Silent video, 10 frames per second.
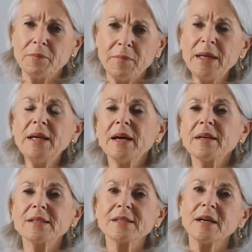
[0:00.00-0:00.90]
many
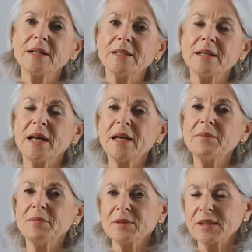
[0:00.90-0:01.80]
other studies in
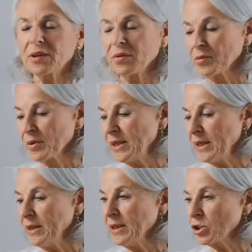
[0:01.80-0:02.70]
animals had
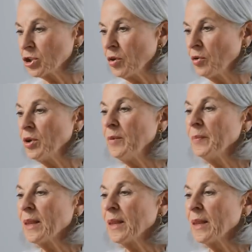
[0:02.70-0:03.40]
already shown,